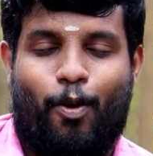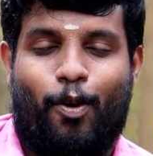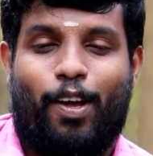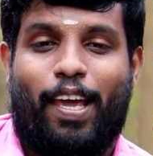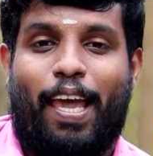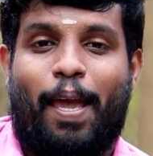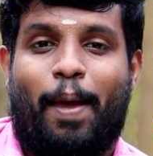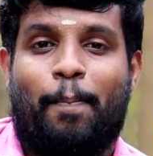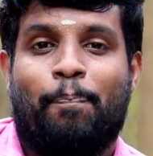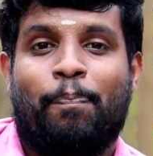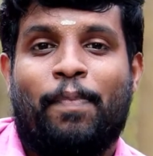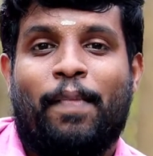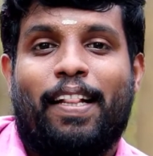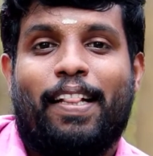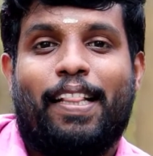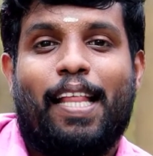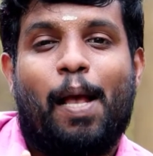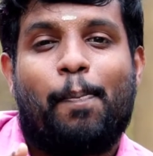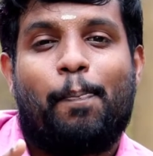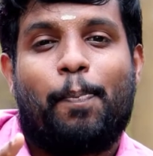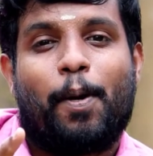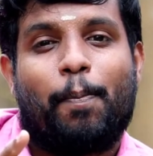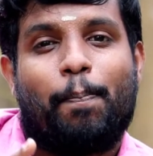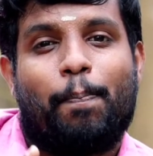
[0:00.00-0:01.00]
Okay,
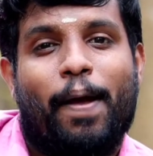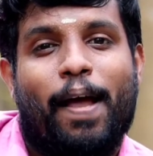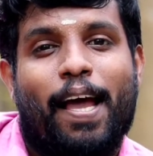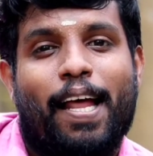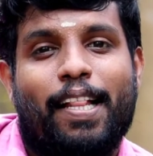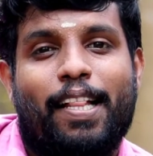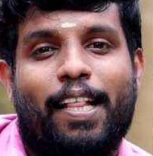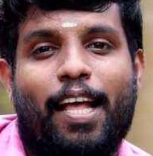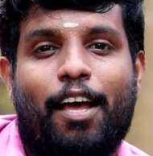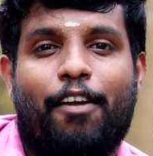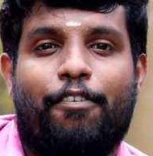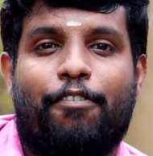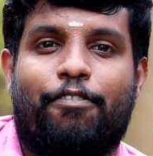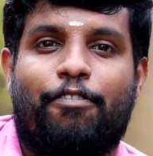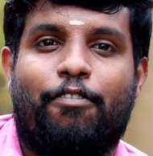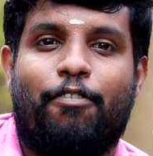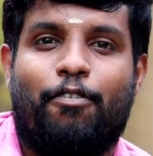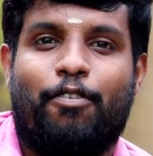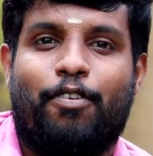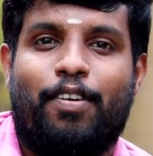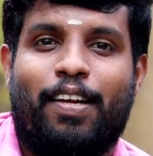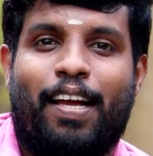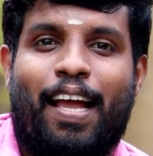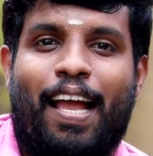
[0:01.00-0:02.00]
they prepare their
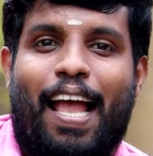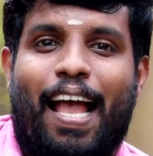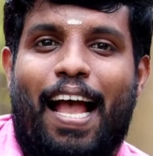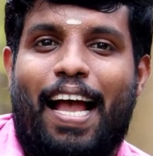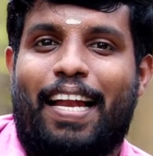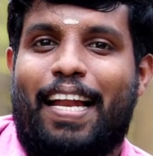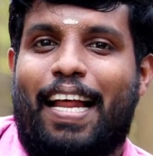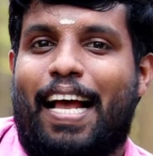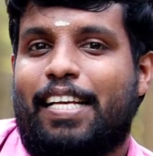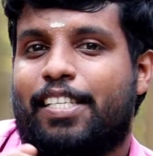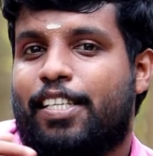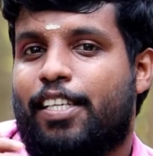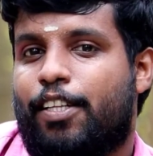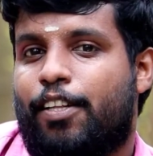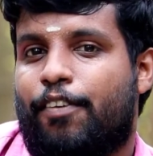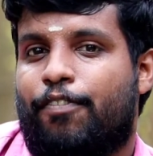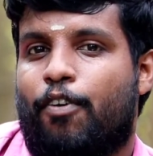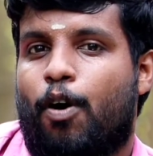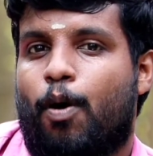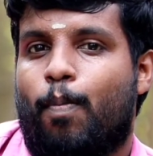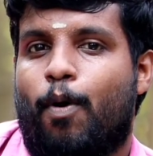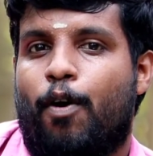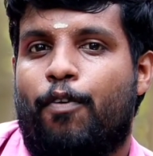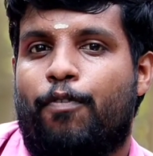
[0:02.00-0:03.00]
food, and as in the
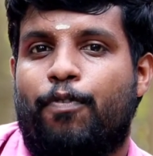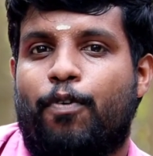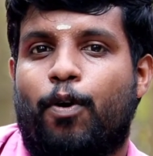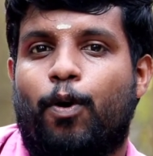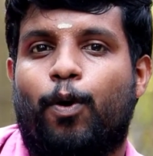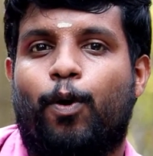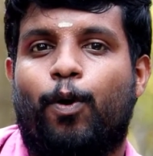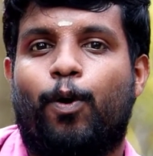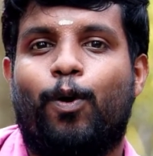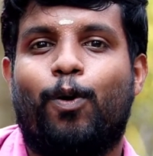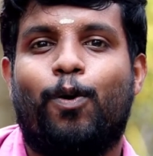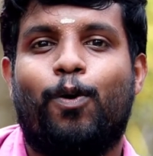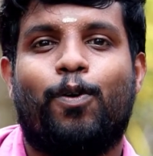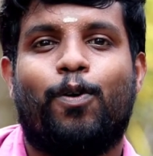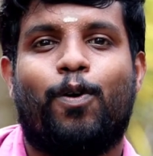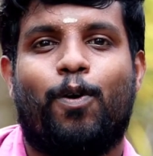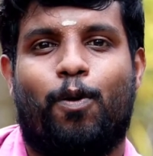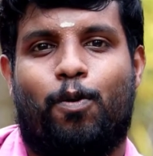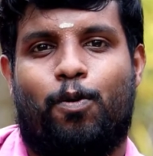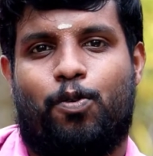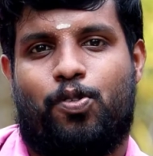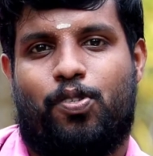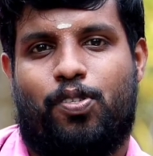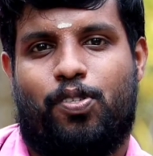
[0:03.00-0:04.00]
form of
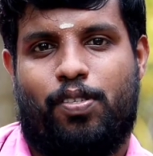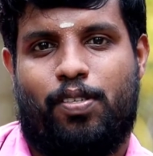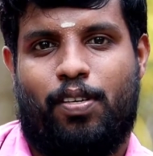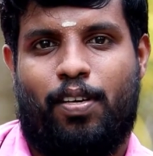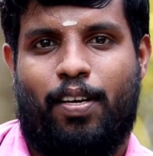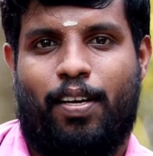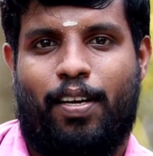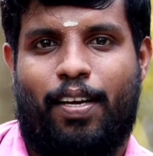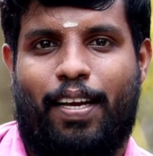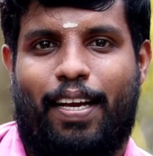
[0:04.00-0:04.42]
glucose,